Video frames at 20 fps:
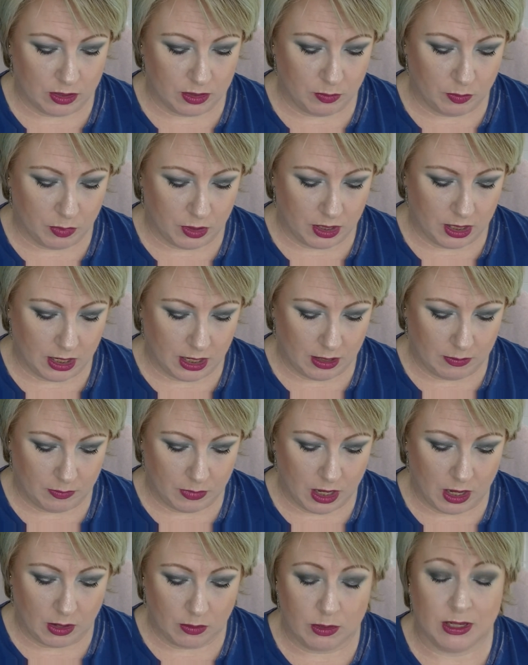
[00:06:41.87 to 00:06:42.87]
but
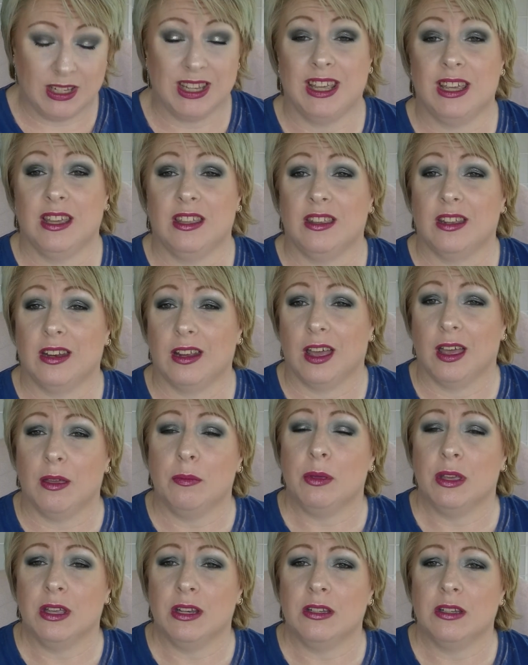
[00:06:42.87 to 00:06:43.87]
I was saying that I
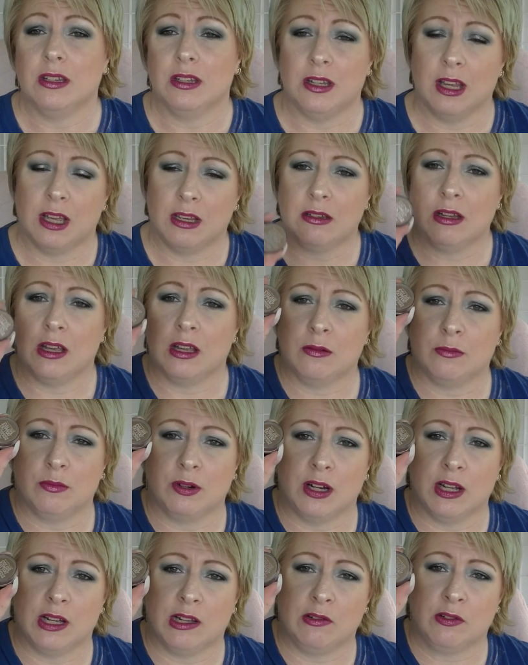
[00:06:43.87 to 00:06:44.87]
picked Downtown
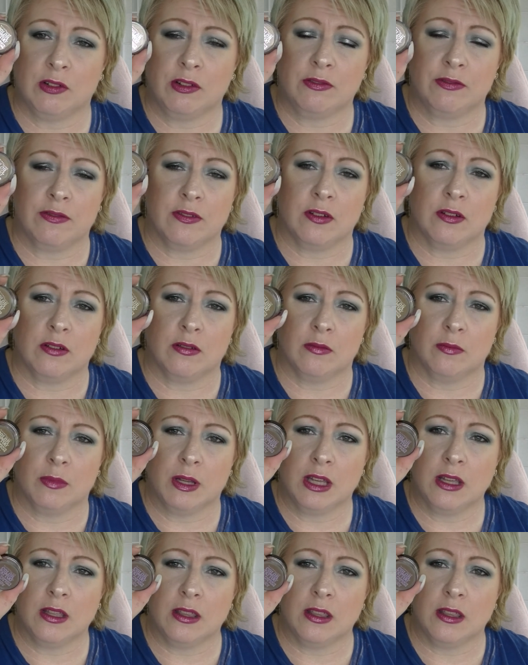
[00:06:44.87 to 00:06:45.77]
Brown from